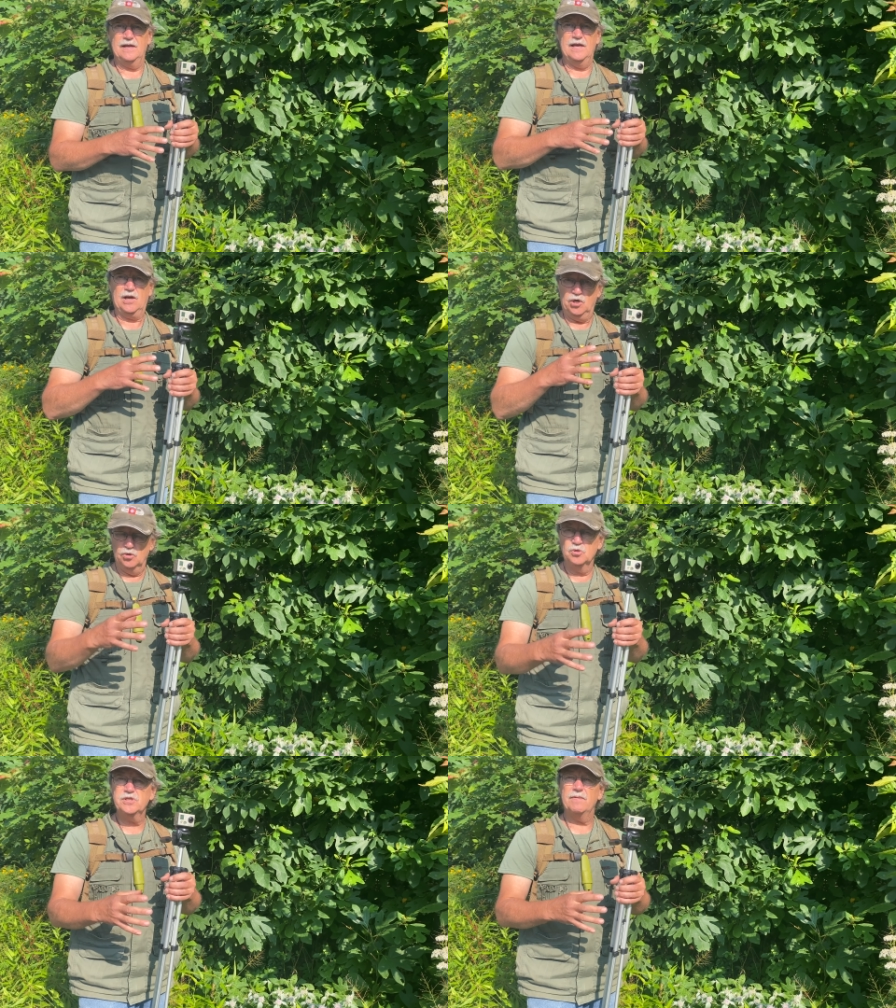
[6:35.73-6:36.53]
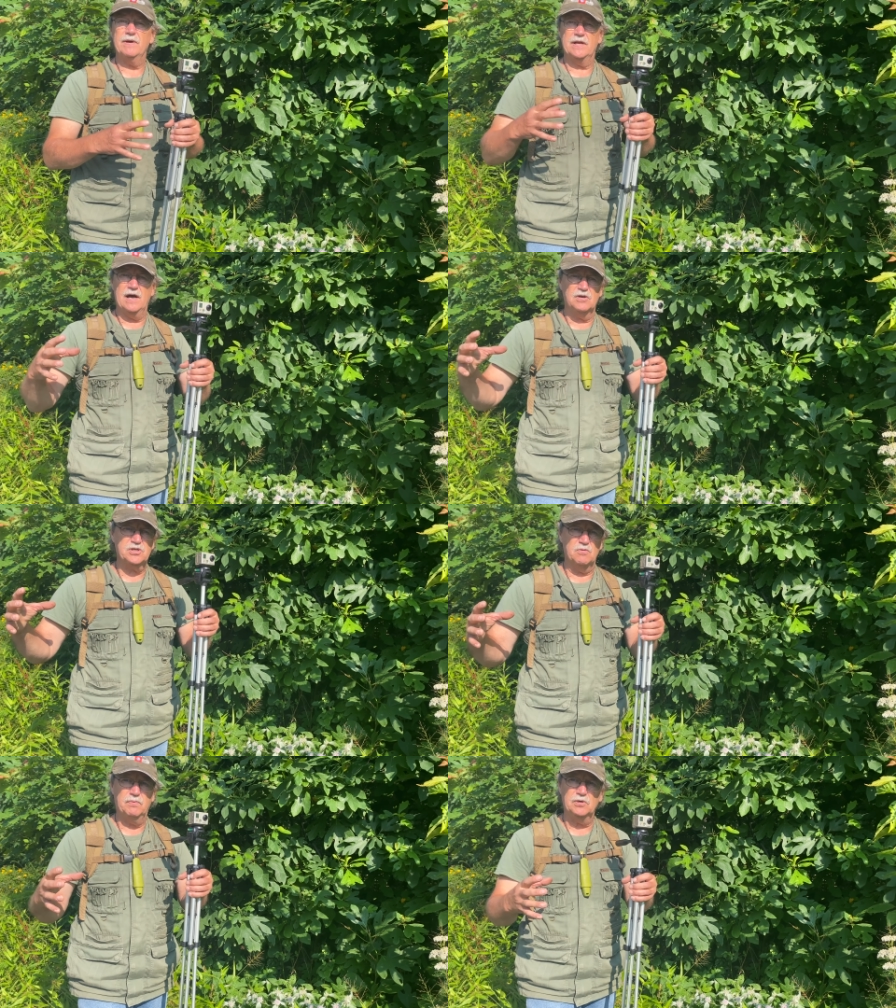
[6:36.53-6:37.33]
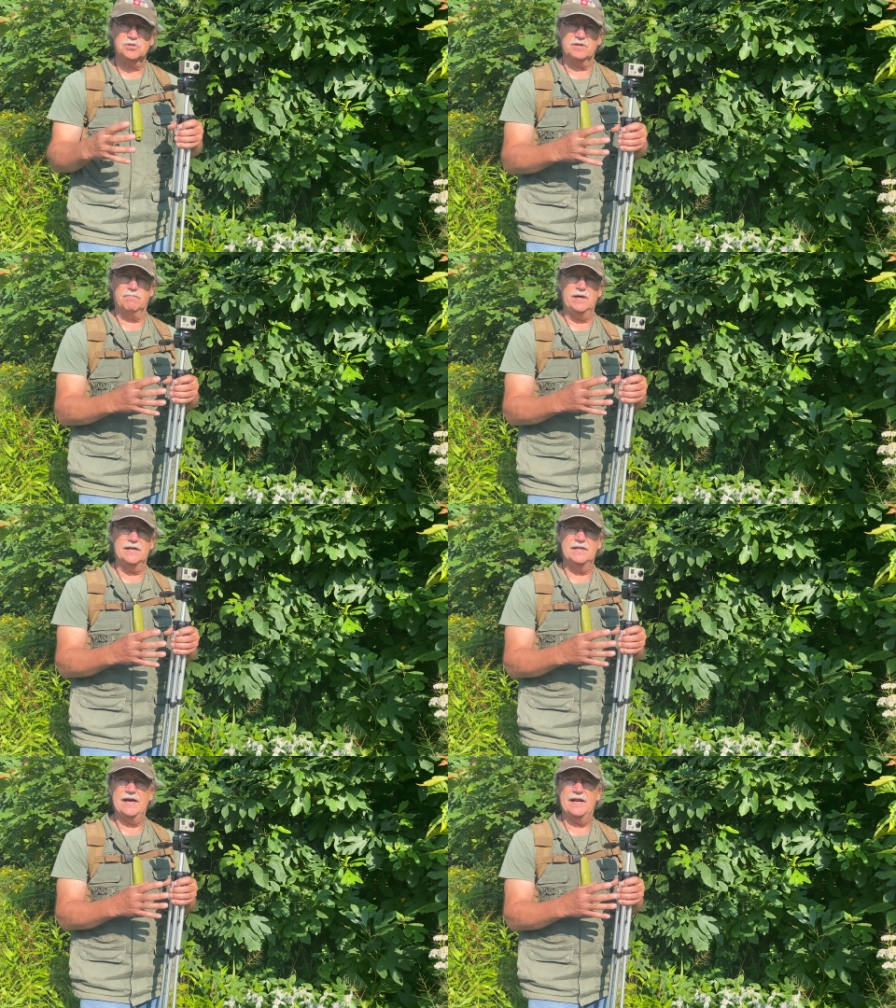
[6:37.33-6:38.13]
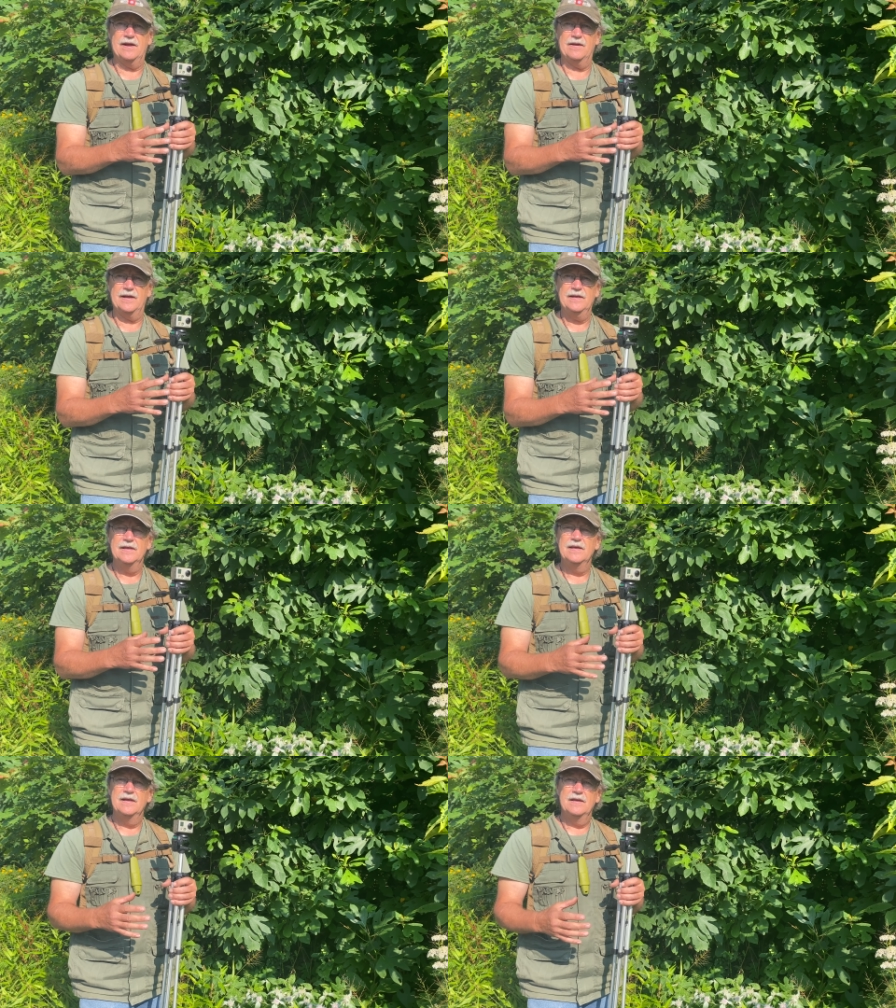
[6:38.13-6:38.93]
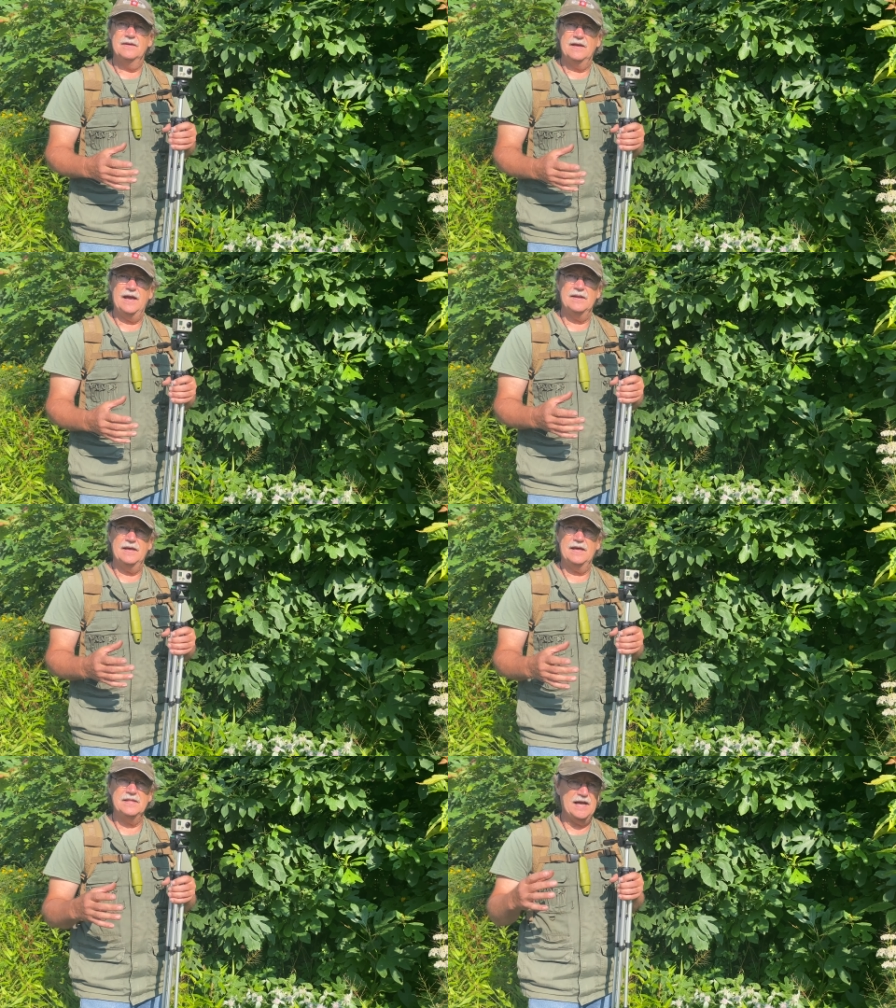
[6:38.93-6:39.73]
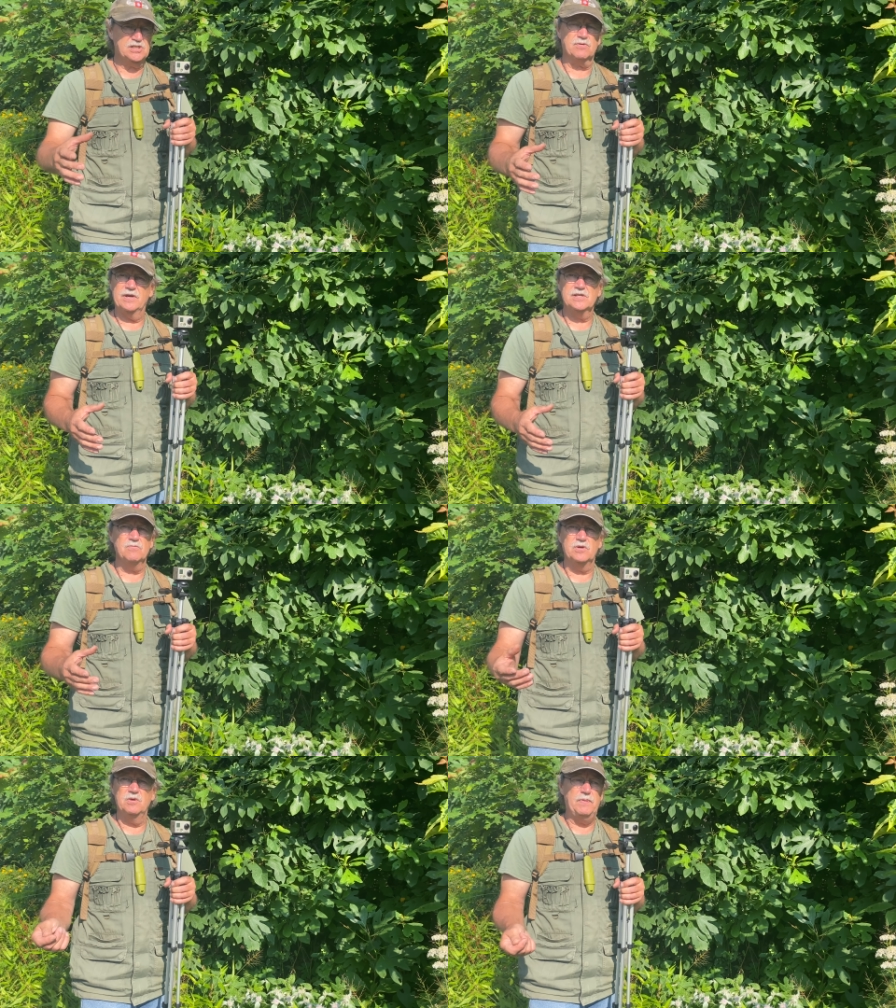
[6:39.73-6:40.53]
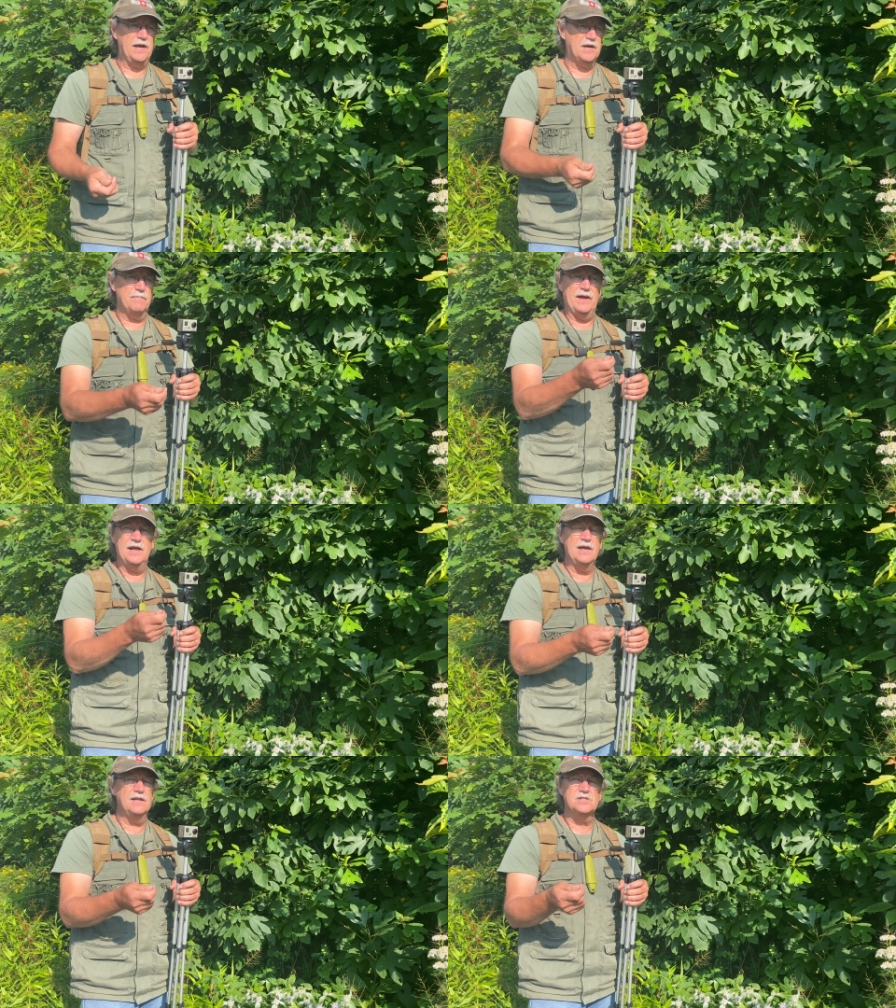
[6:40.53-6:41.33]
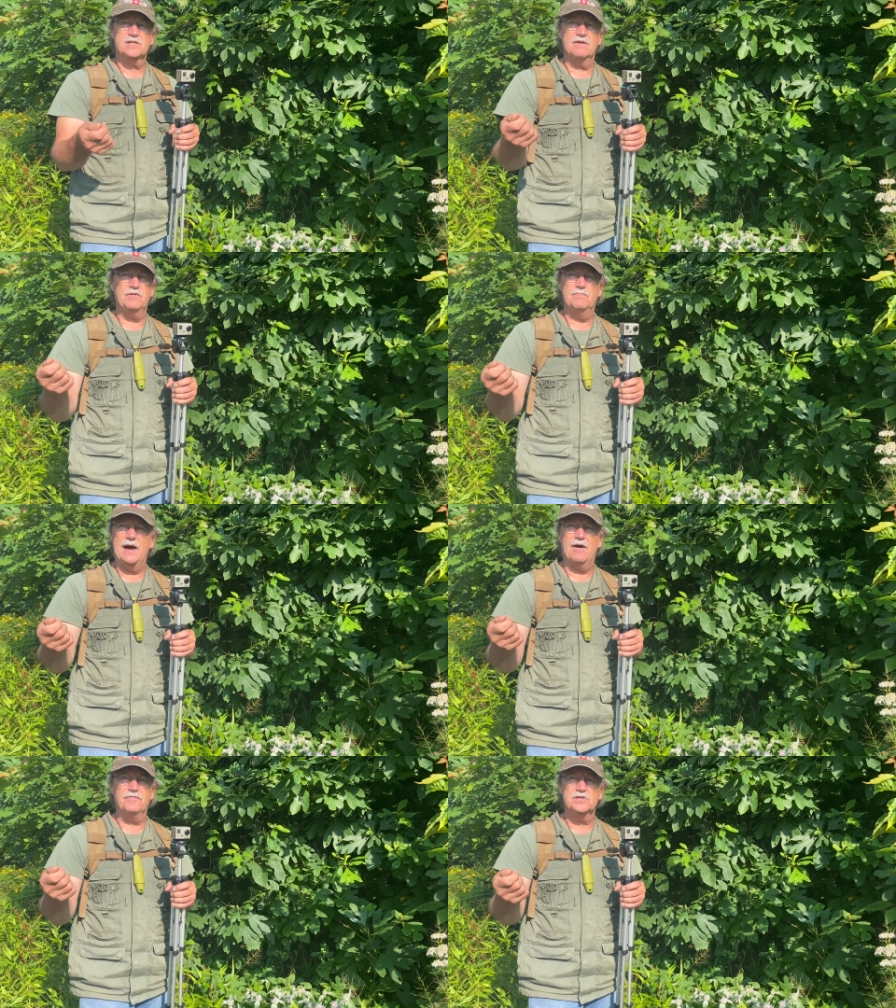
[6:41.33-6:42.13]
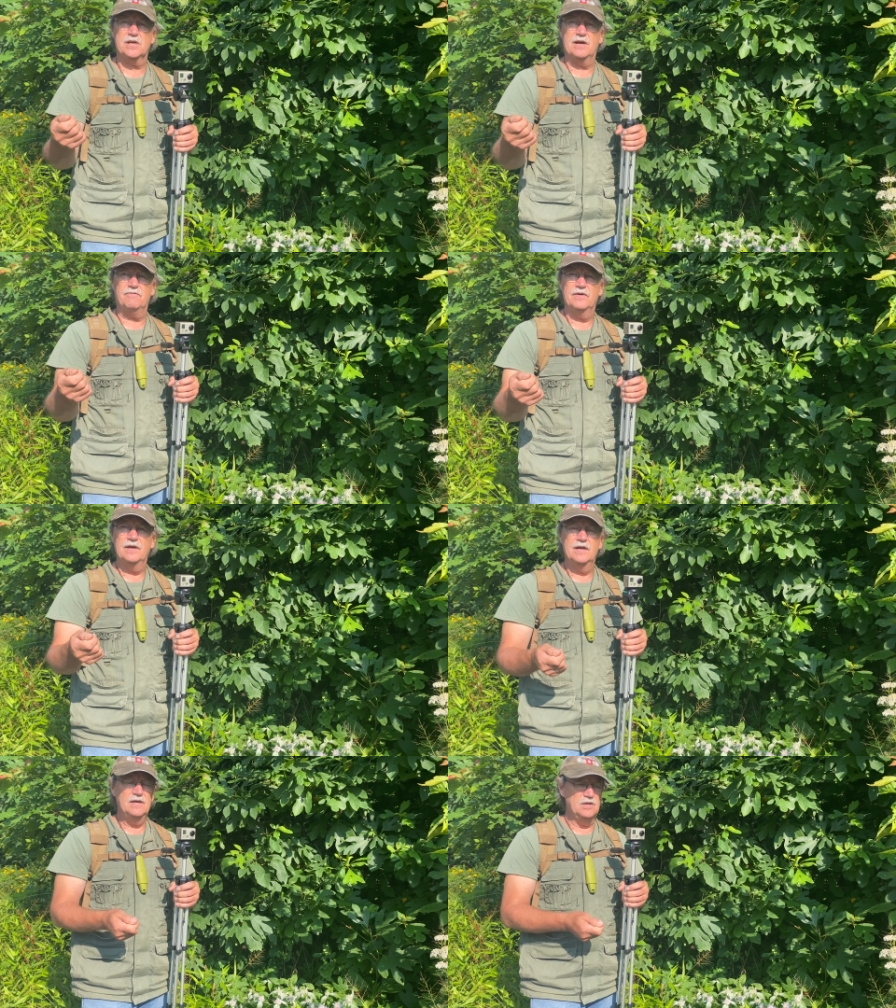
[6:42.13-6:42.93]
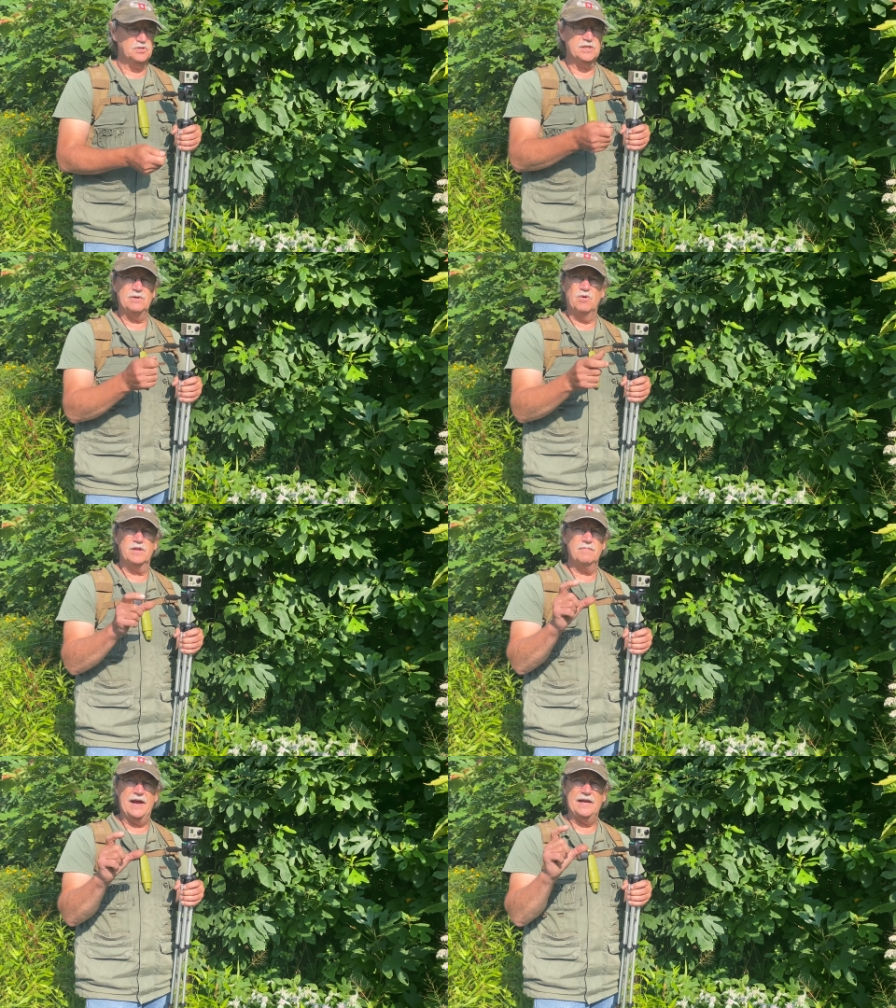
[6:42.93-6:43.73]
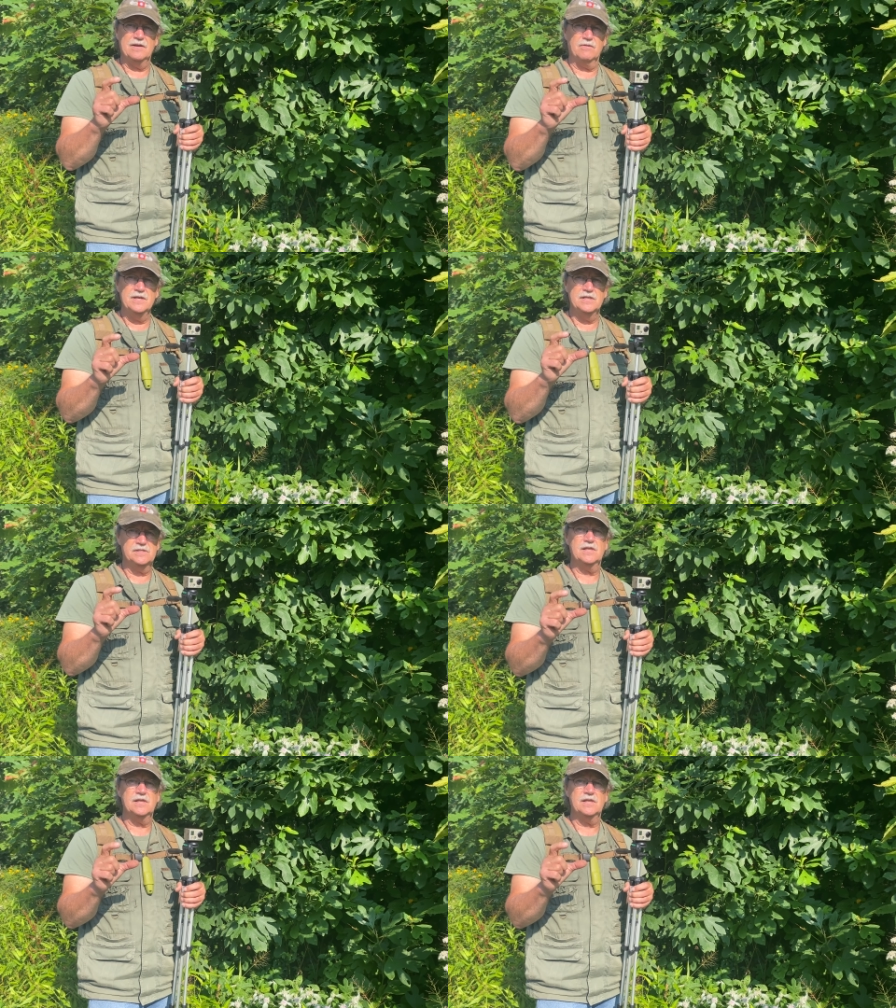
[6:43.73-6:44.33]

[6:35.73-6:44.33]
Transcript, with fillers: It cools it, but it also pulls the blood to that area. And that's the reason when you pick up any of the stuff you buy off the shelf, you'll see one of the main ingredients